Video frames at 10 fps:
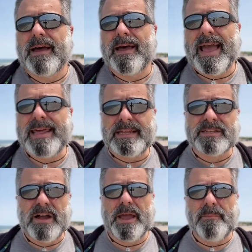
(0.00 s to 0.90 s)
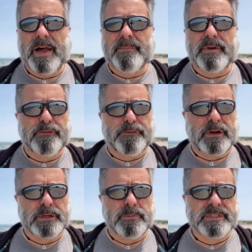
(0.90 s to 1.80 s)
anytime I am
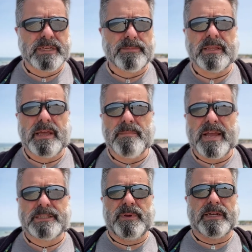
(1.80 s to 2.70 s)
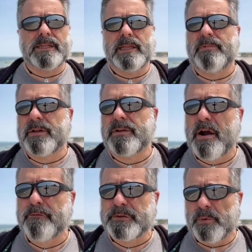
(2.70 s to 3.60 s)
confronted with something that makes me a little bit
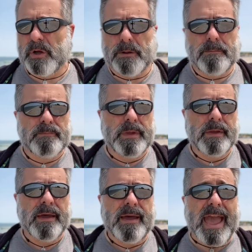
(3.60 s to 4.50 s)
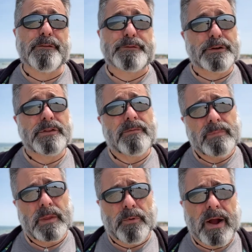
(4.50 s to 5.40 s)
uncomfortable, after the,
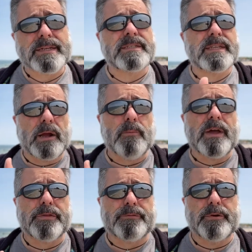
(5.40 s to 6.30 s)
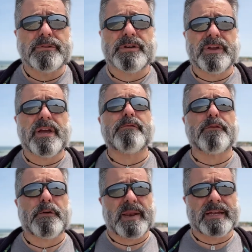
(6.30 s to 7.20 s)
the process that I went through to recover
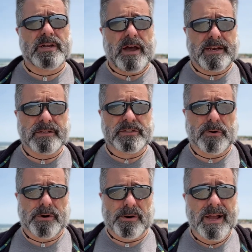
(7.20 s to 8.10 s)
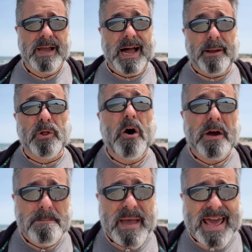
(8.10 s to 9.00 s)
from an anxiety disorder, I will
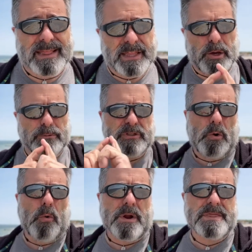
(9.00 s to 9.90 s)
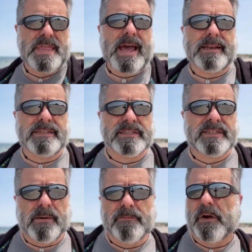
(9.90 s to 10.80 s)
automatically go toward that
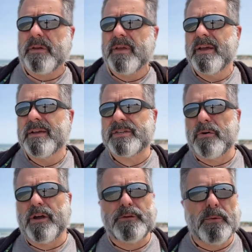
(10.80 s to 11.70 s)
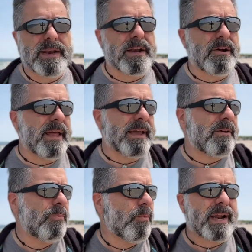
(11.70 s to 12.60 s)
discomfort. So if you want to know like
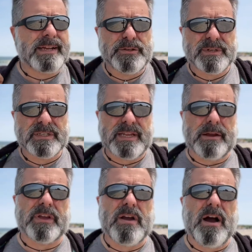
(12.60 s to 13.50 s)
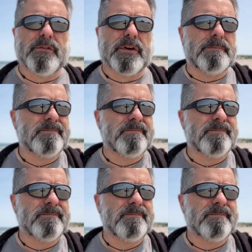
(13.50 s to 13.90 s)
what I do to stay recovered,